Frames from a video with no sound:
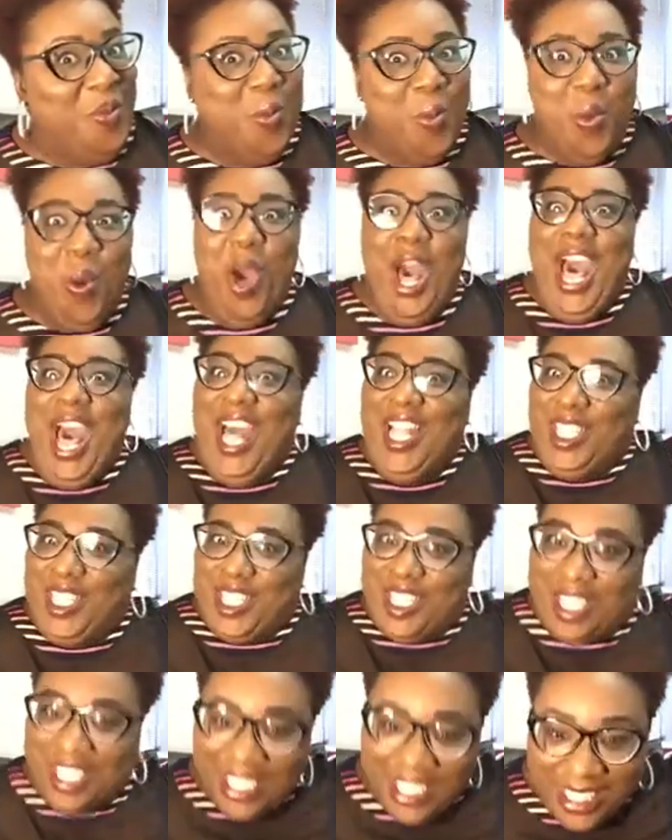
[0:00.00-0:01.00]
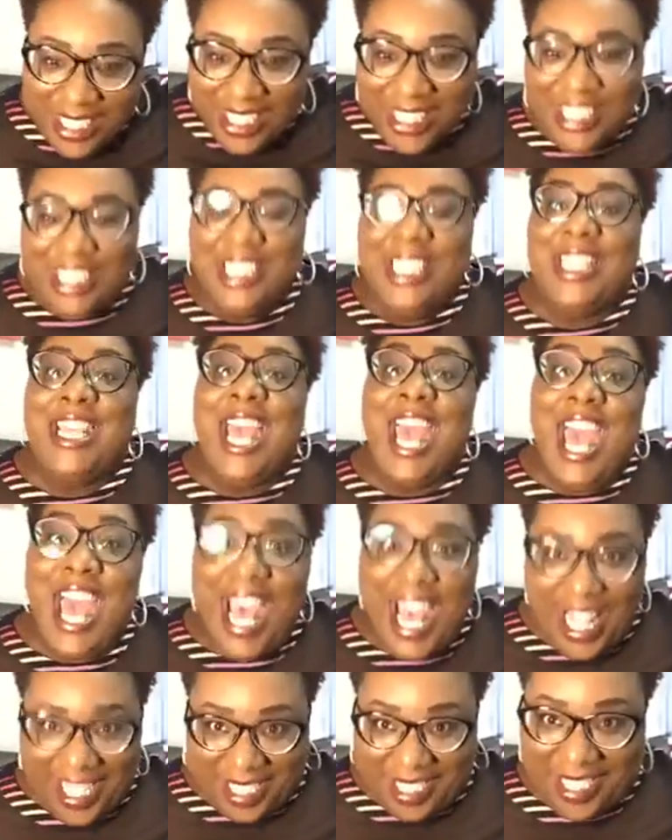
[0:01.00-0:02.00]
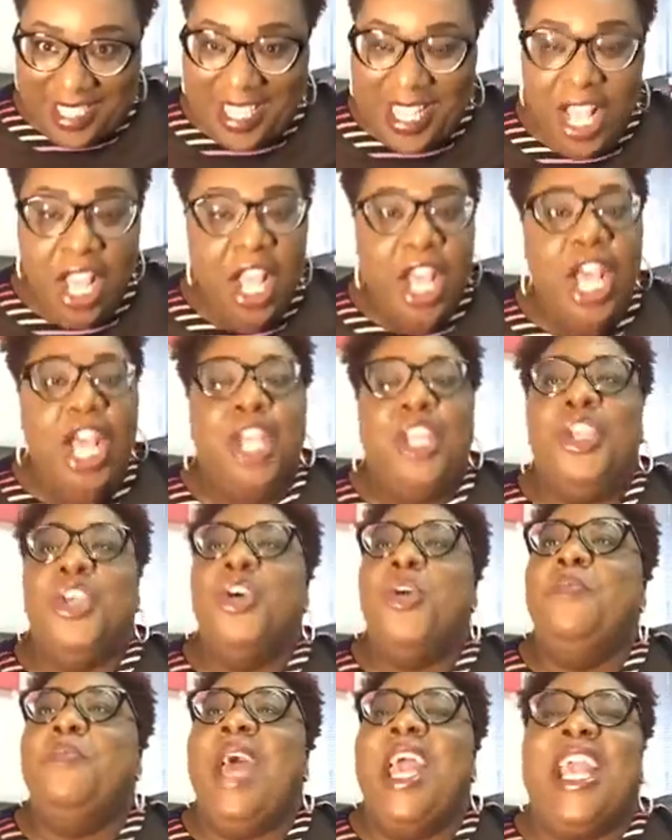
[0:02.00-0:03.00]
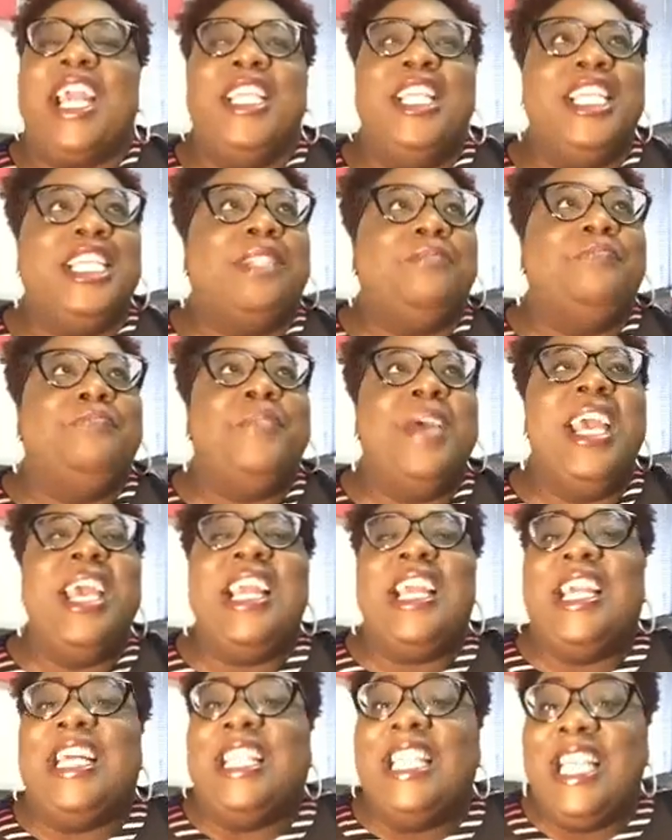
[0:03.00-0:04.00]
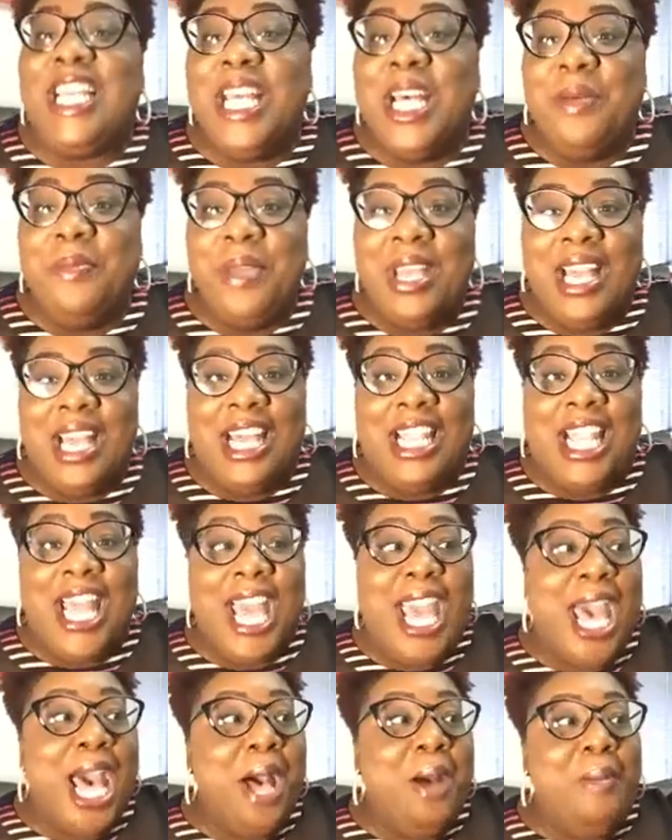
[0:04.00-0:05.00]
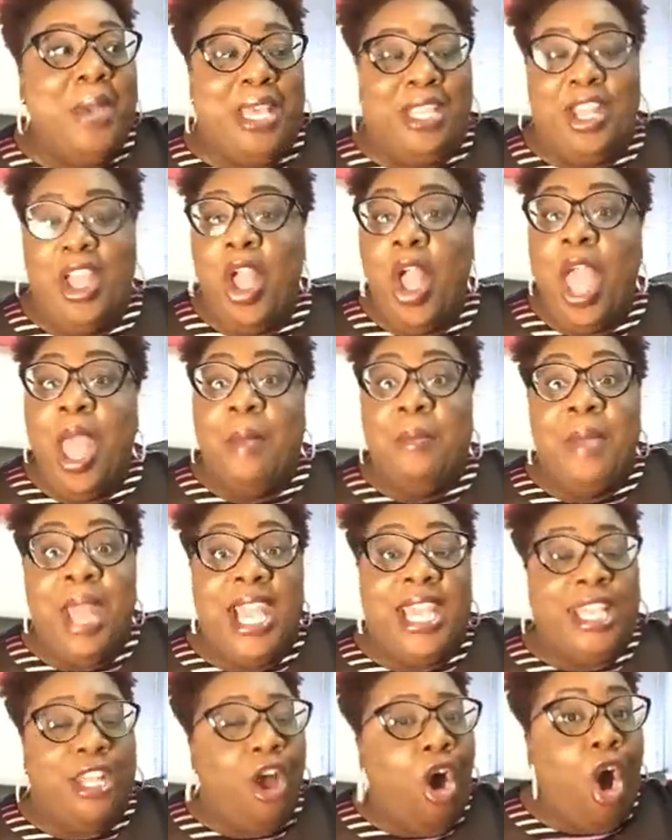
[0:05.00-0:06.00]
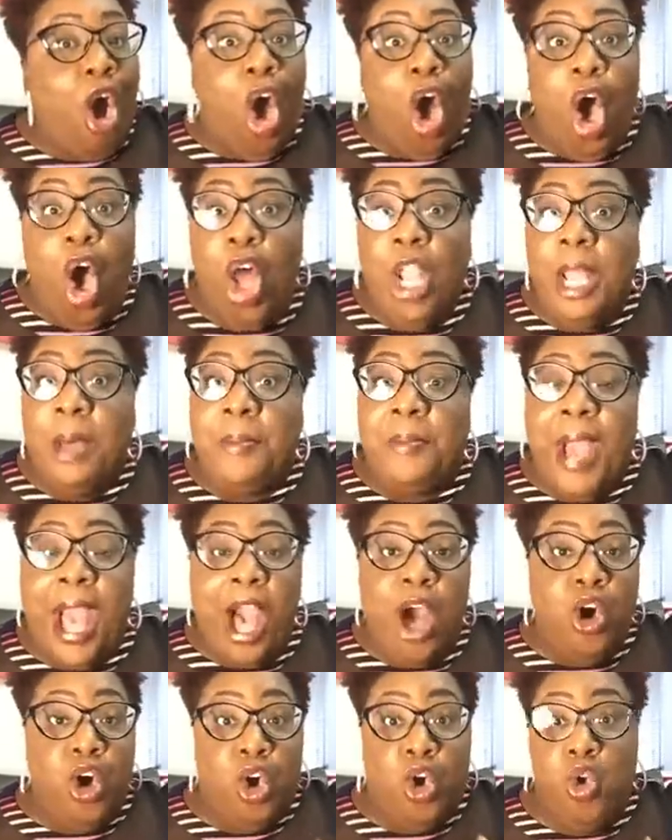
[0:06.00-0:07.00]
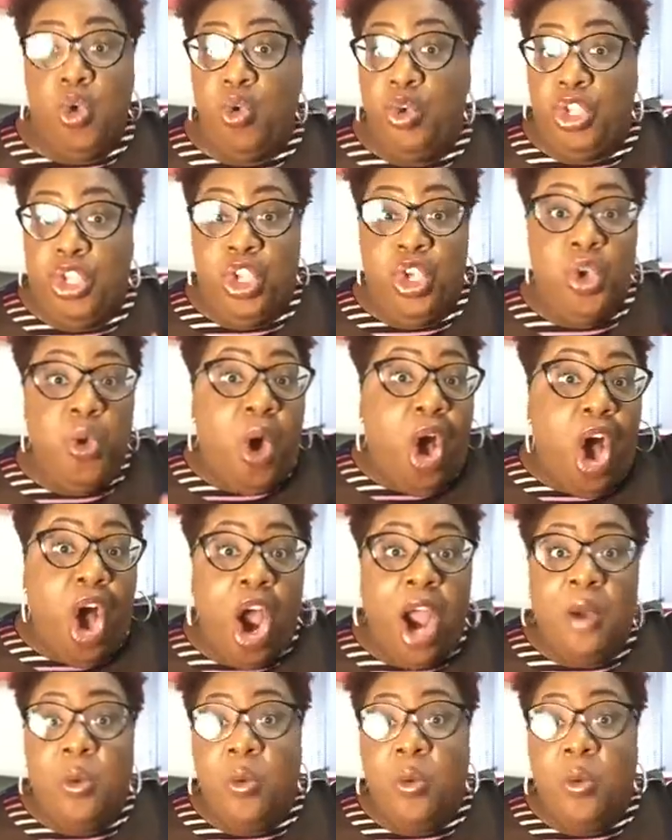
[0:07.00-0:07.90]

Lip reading: What? Yes. You making this big glim and glam and making it all about who you are,